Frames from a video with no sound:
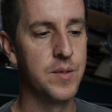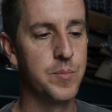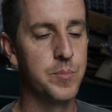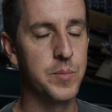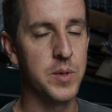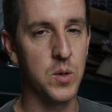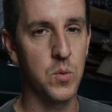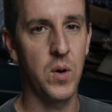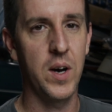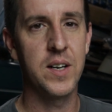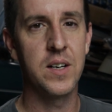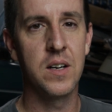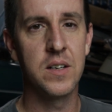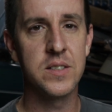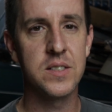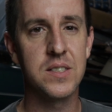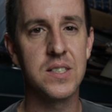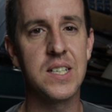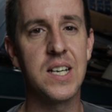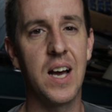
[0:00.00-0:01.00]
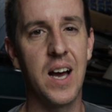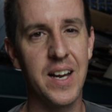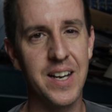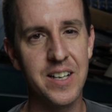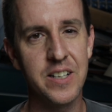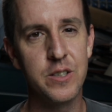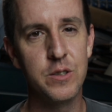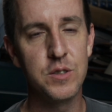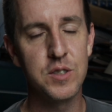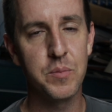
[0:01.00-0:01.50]
but quite honestly, I
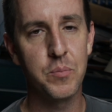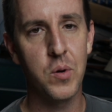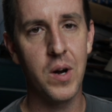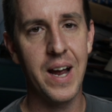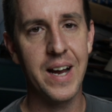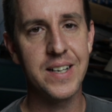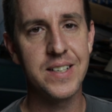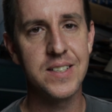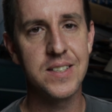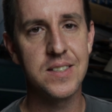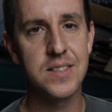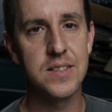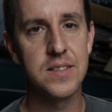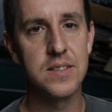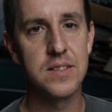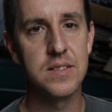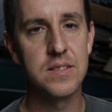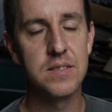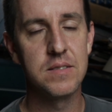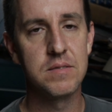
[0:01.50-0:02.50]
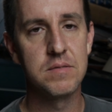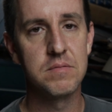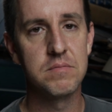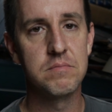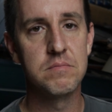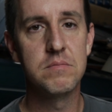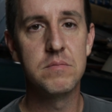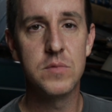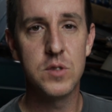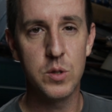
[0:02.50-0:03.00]
could use the practice,
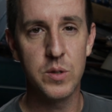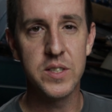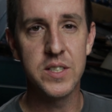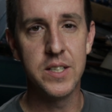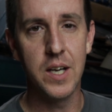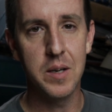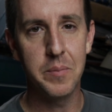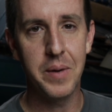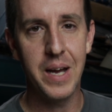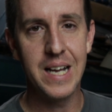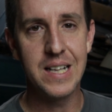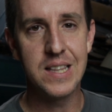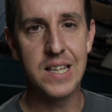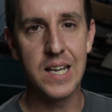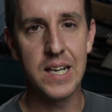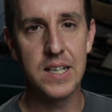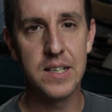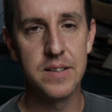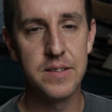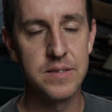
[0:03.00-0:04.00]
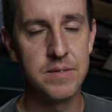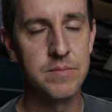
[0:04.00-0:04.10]
so it's not a bad thing.